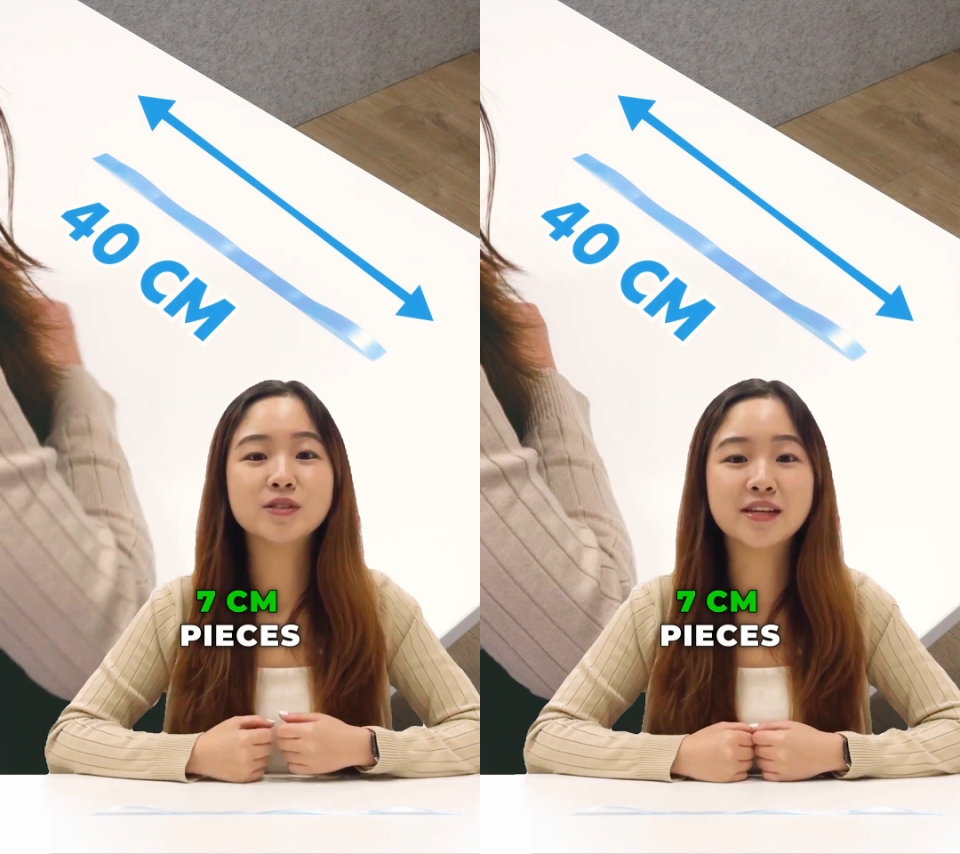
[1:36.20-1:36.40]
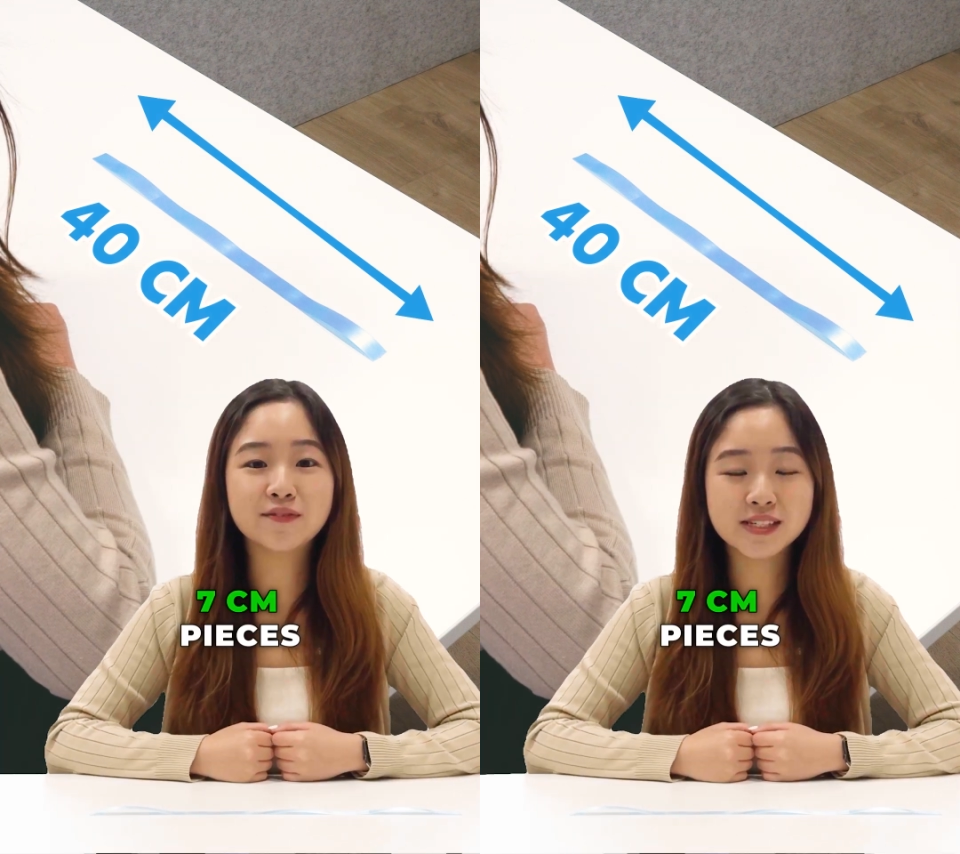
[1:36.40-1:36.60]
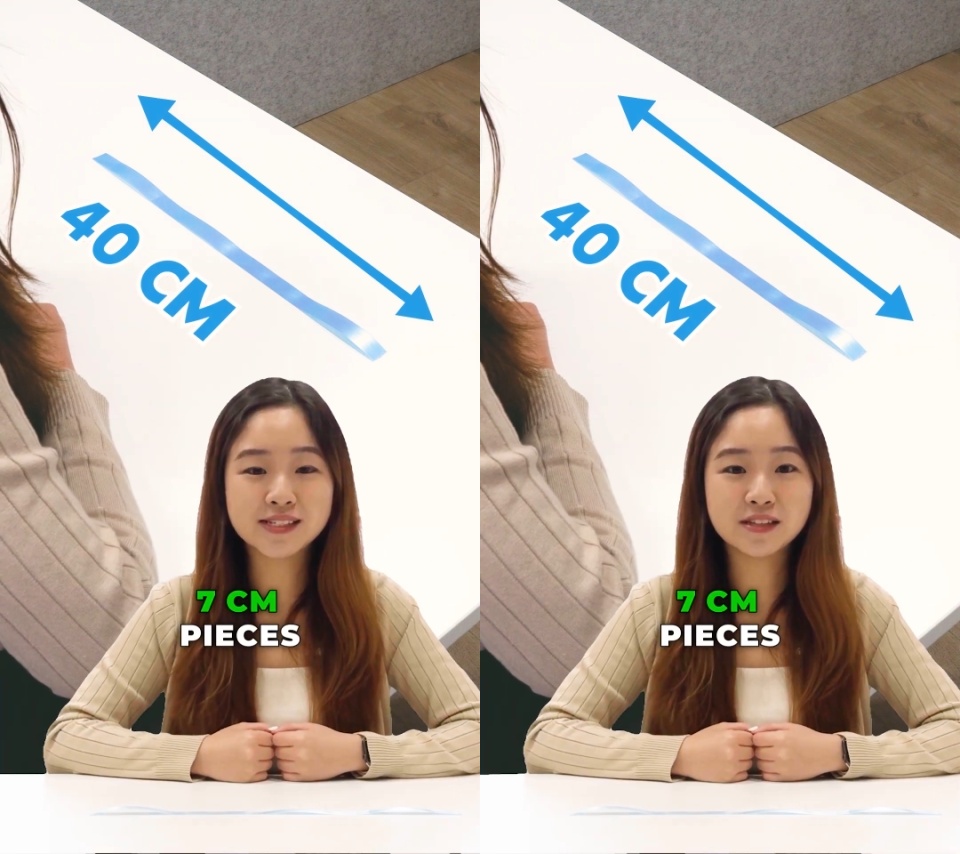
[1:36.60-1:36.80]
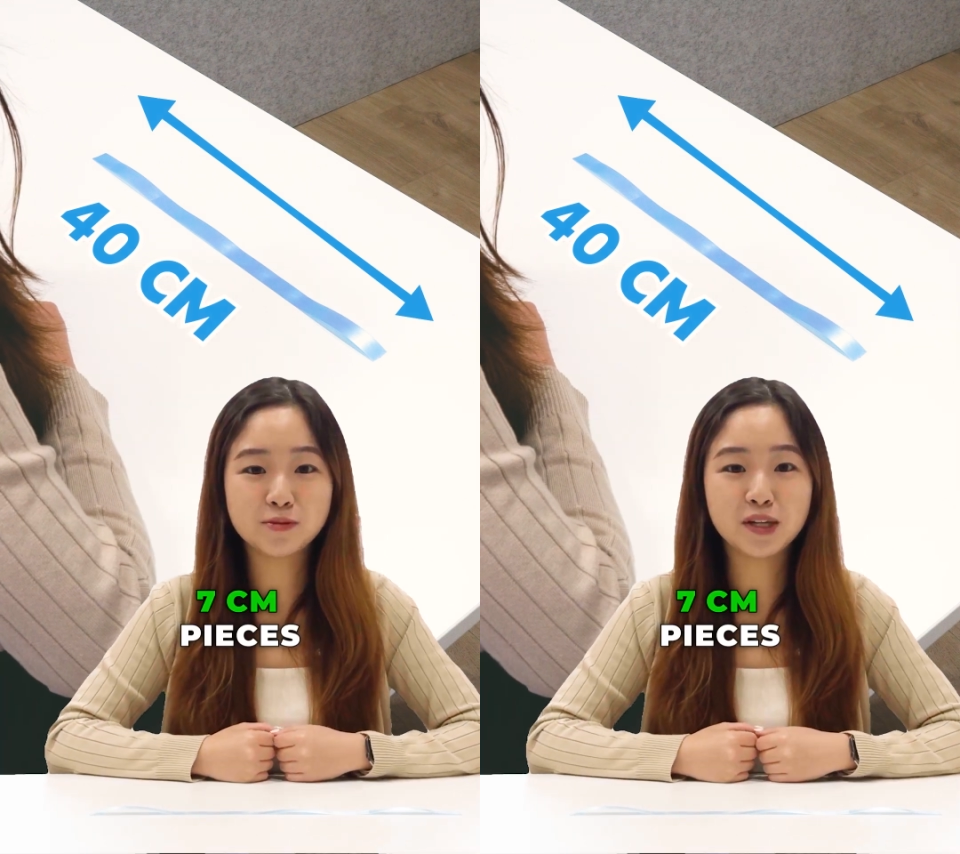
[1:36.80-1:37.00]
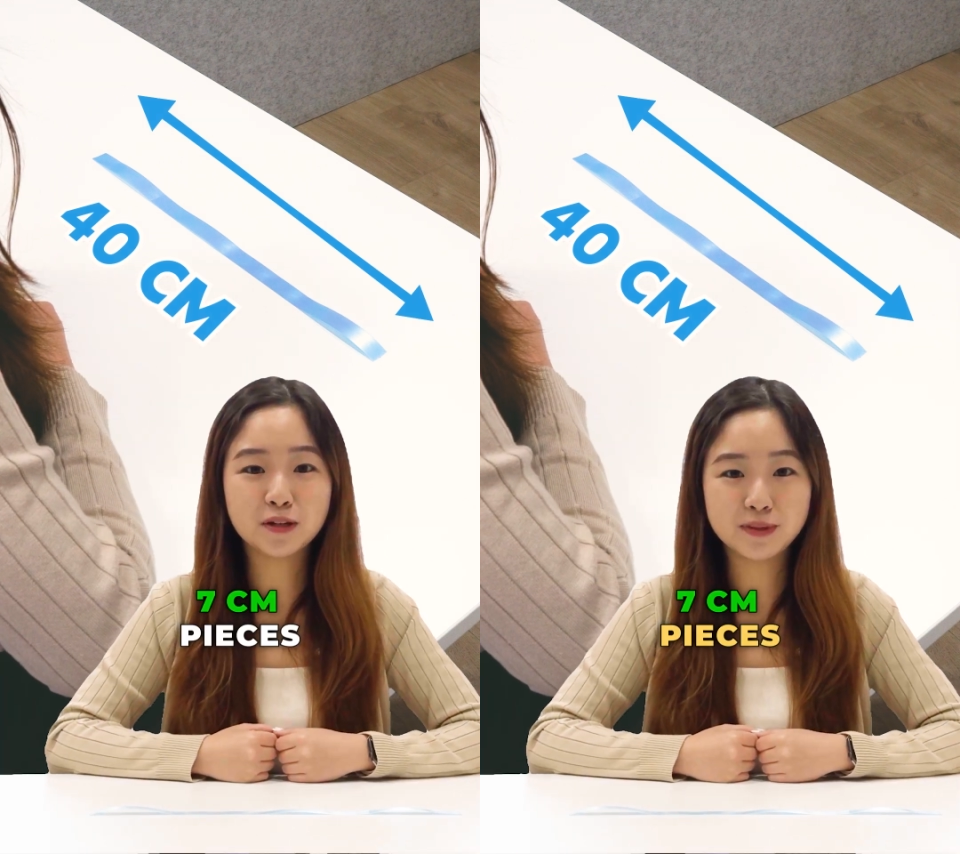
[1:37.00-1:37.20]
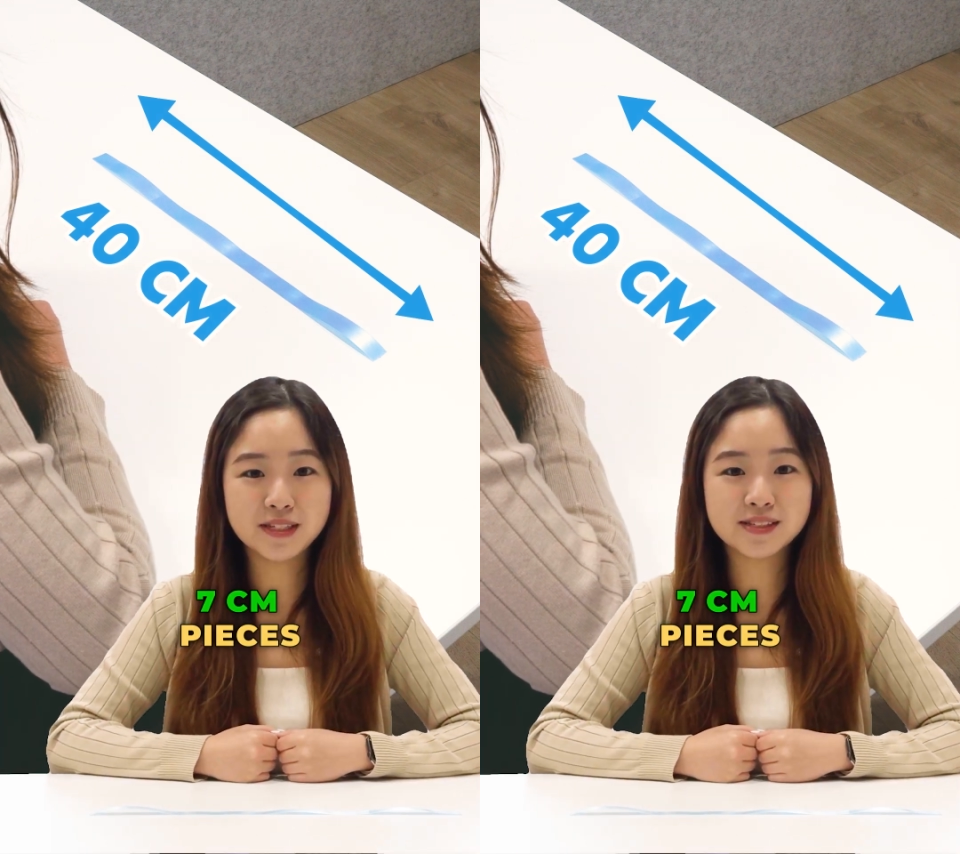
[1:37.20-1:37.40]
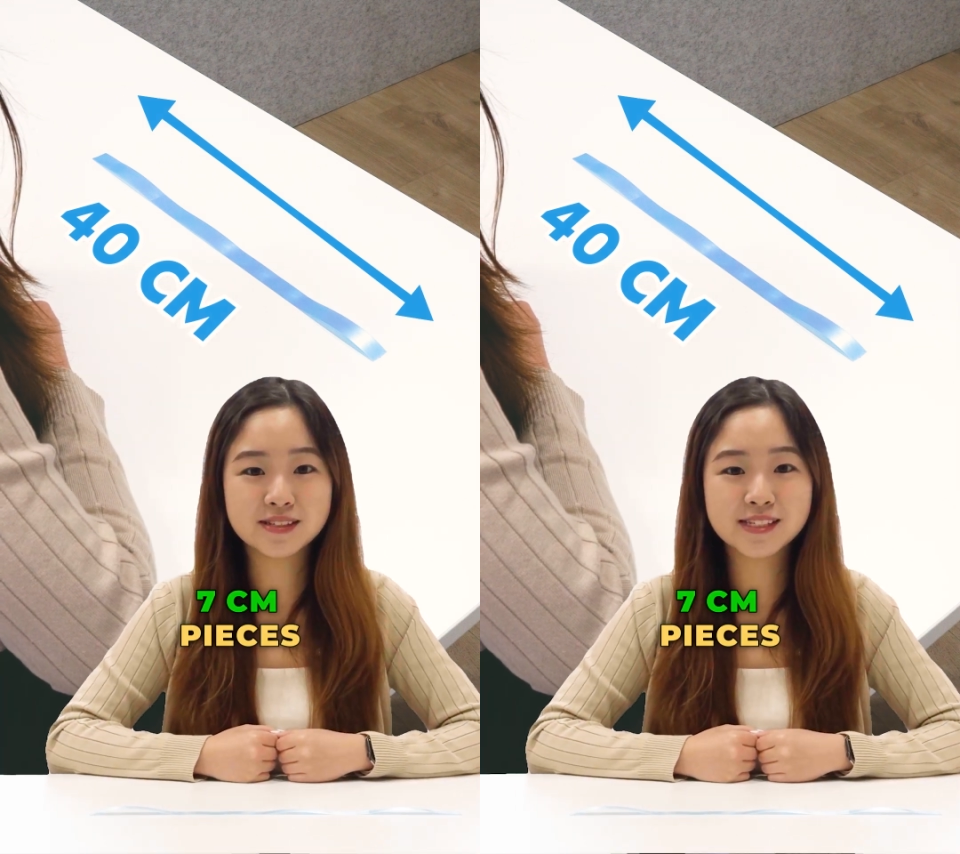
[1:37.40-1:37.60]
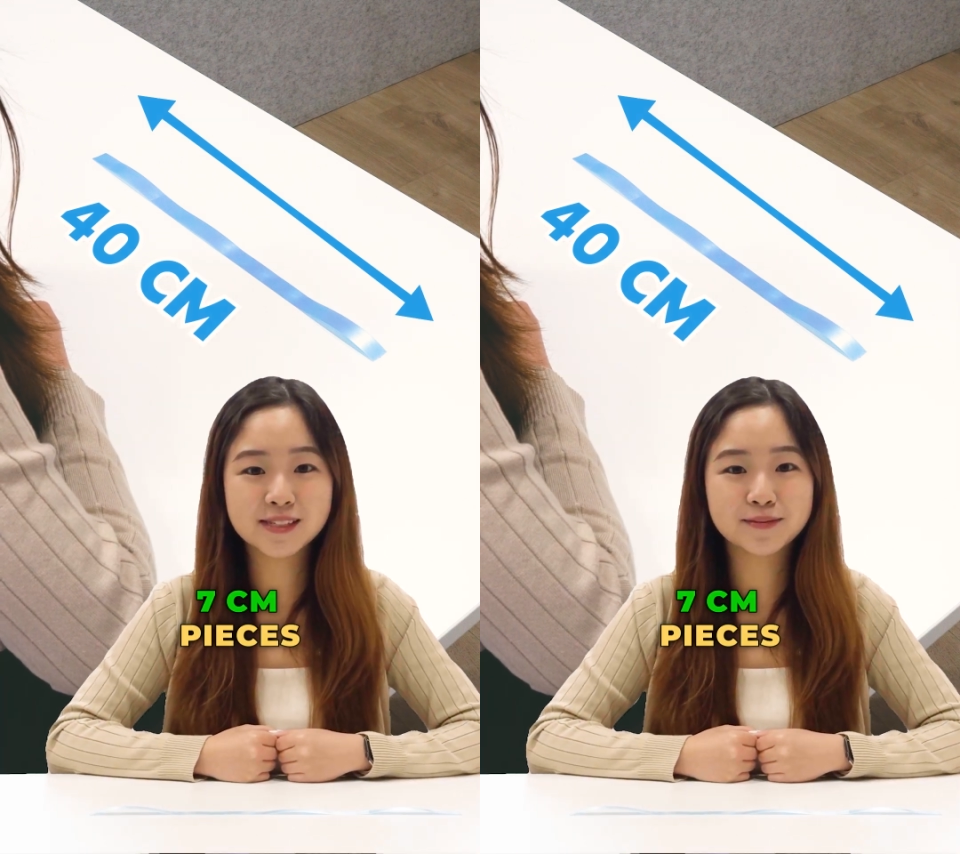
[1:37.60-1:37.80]
7 centimeter
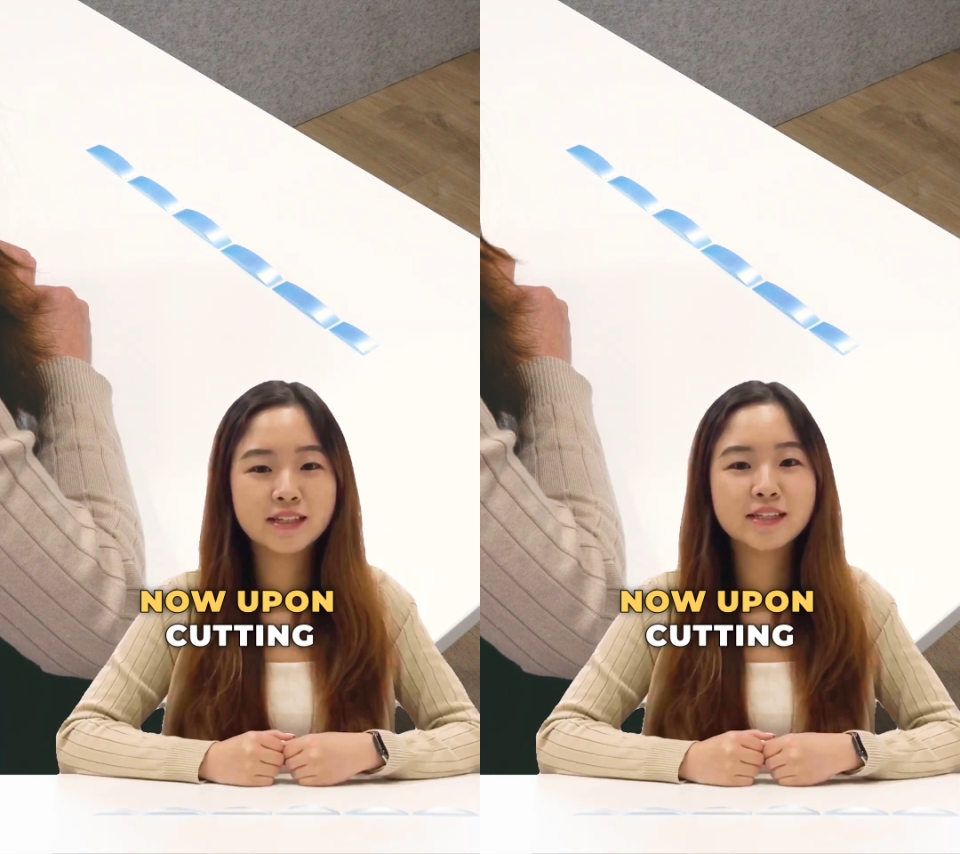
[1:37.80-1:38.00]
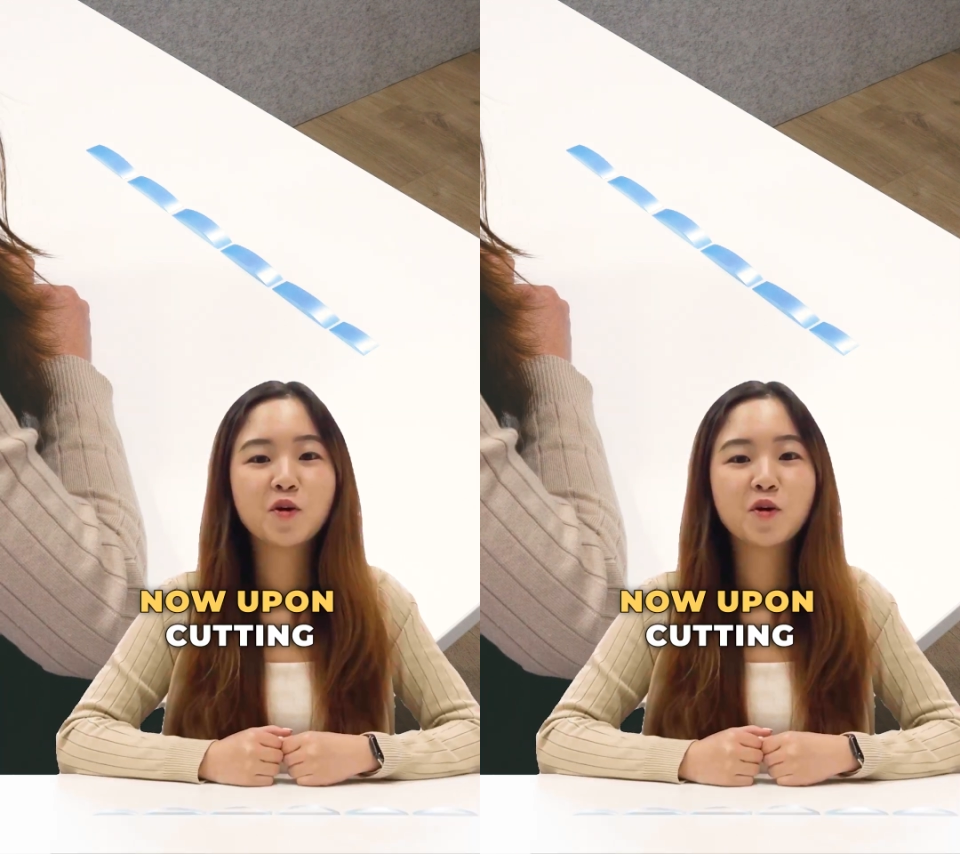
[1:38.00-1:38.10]
pieces.